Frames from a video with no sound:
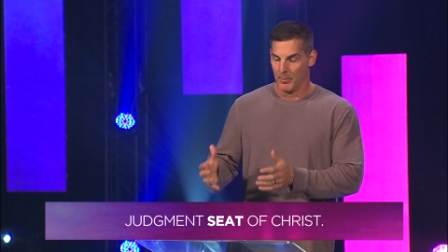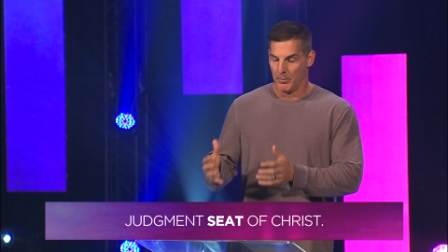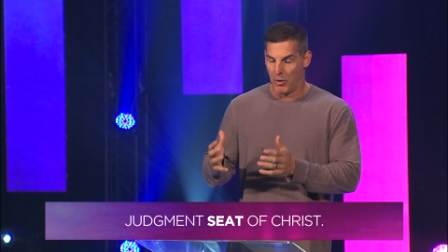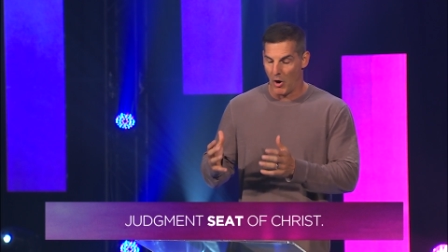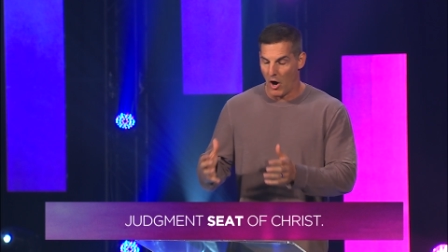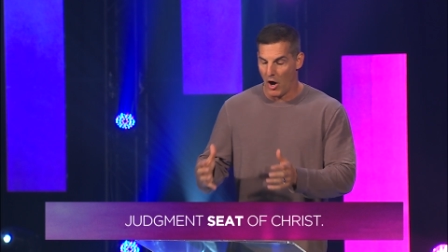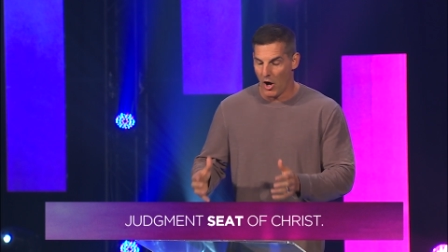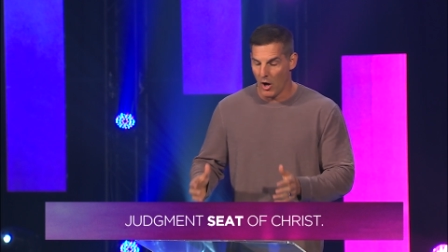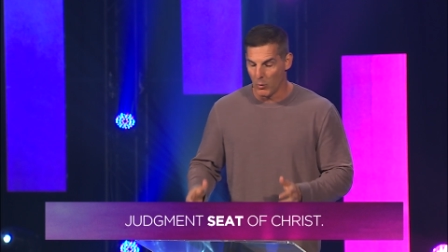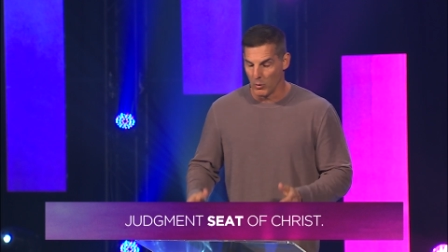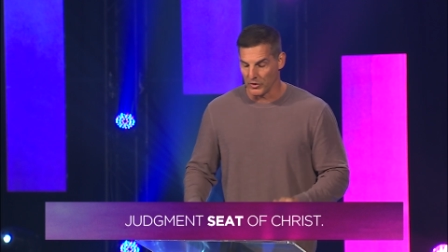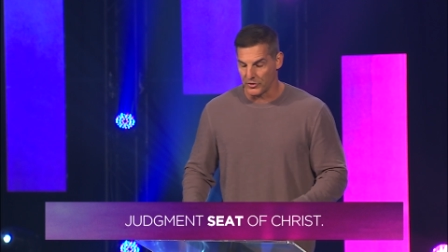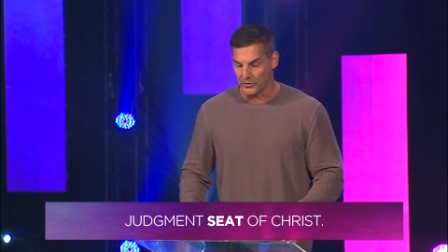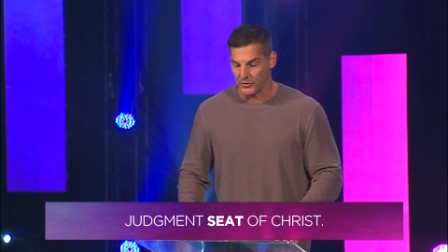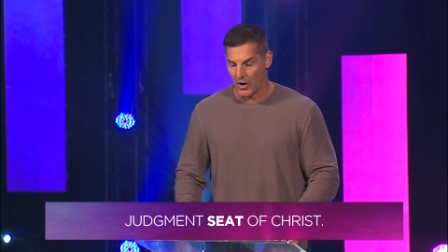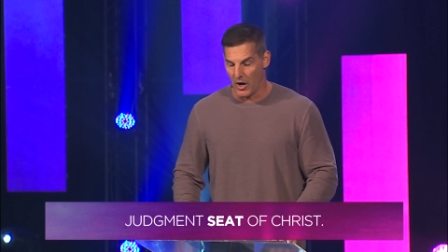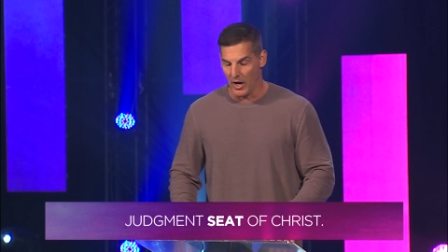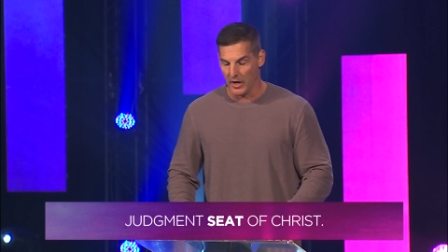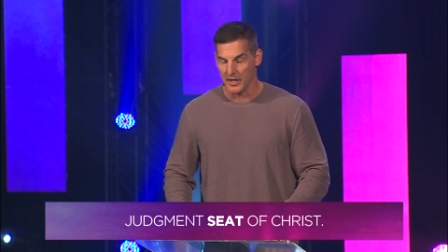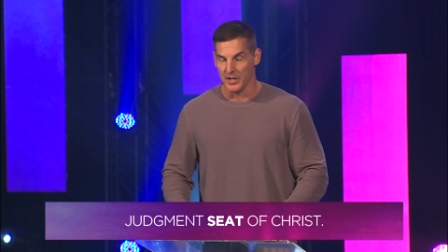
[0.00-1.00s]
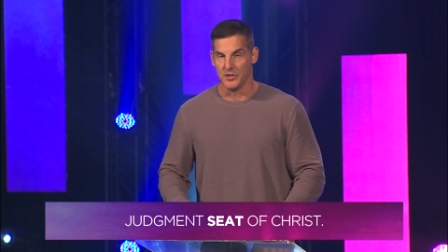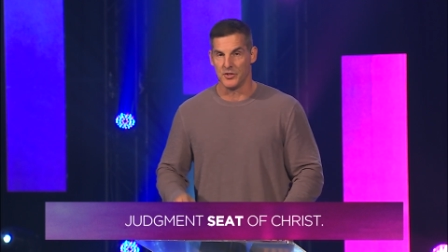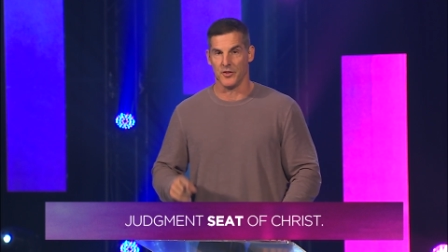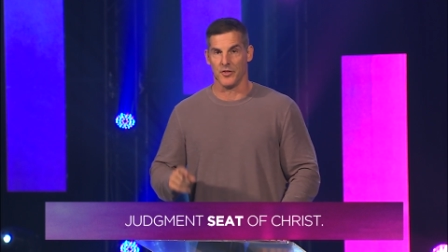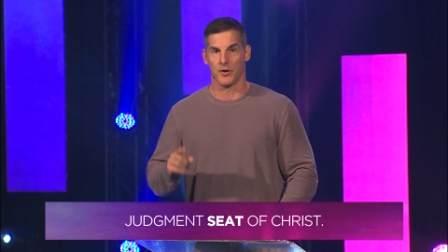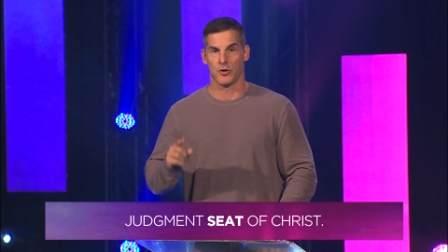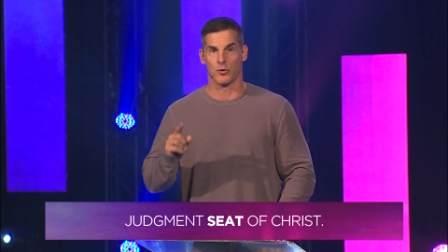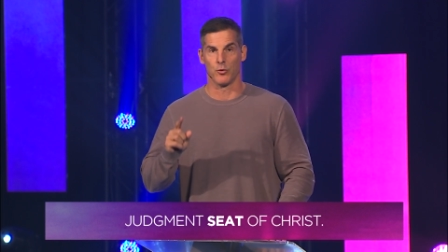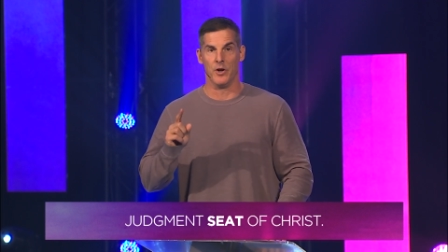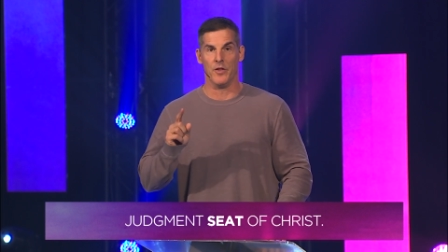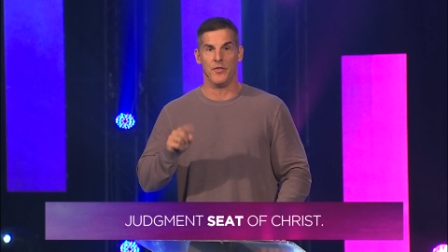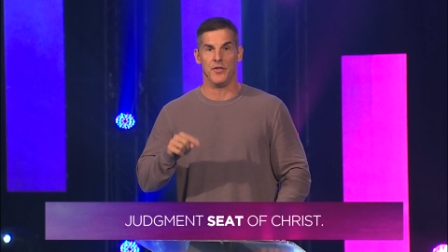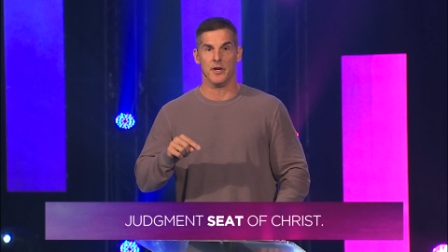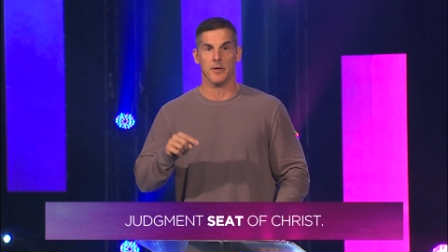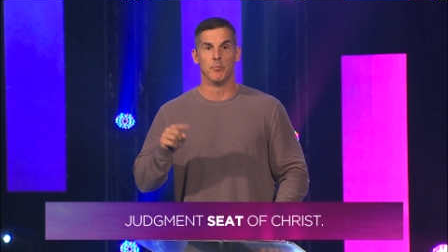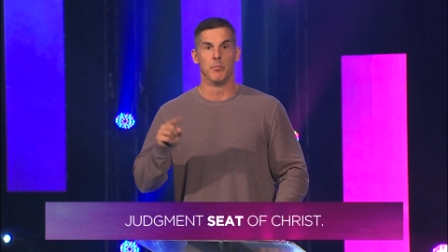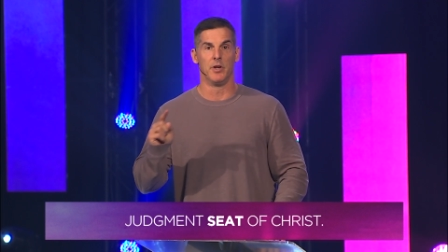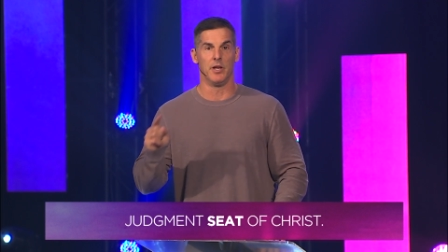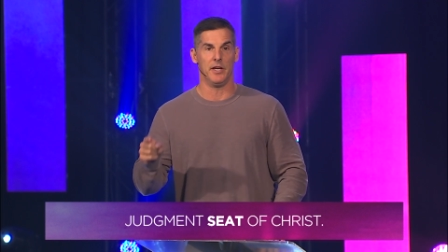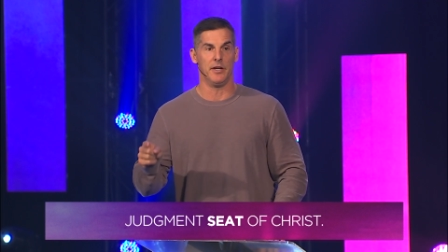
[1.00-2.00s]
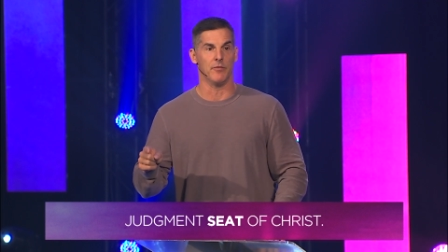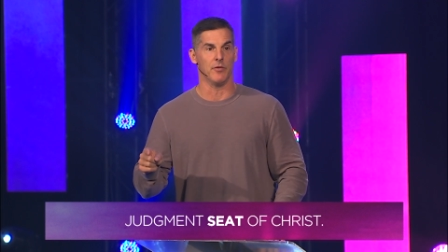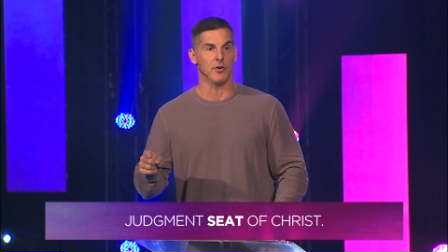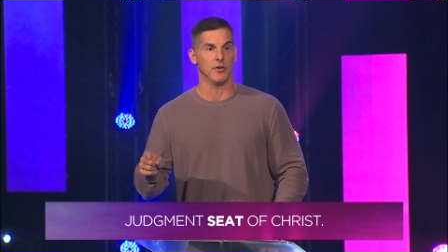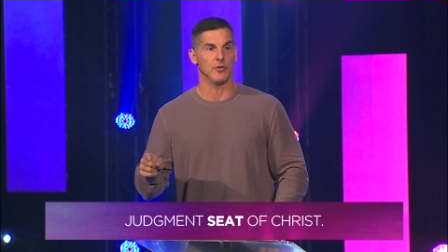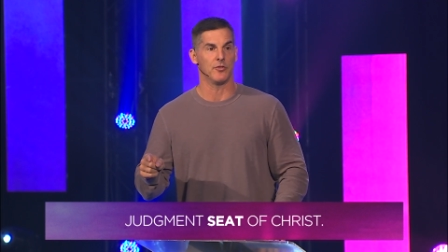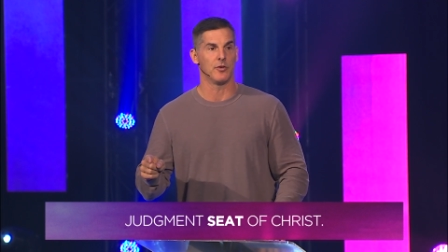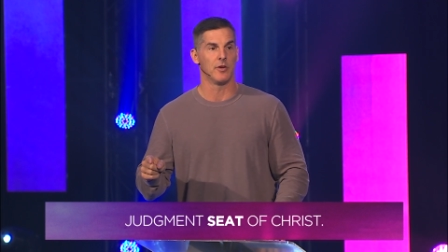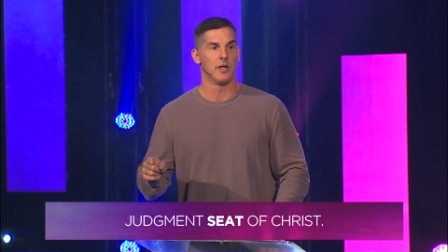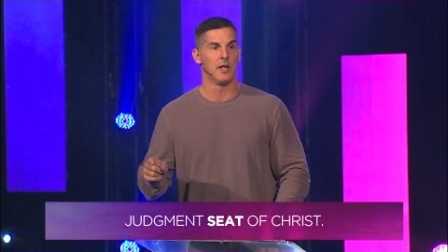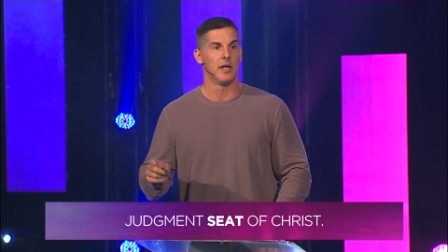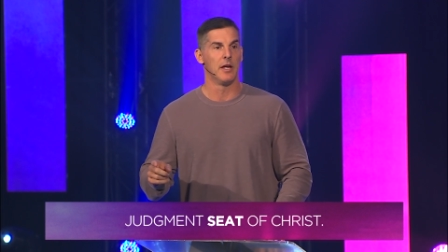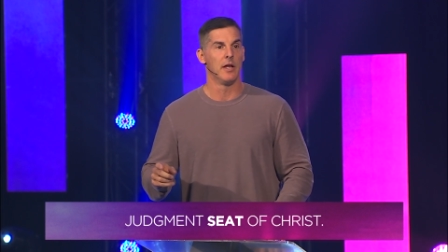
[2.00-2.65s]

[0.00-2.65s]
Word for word: Paul was talking to the Corinthian believers.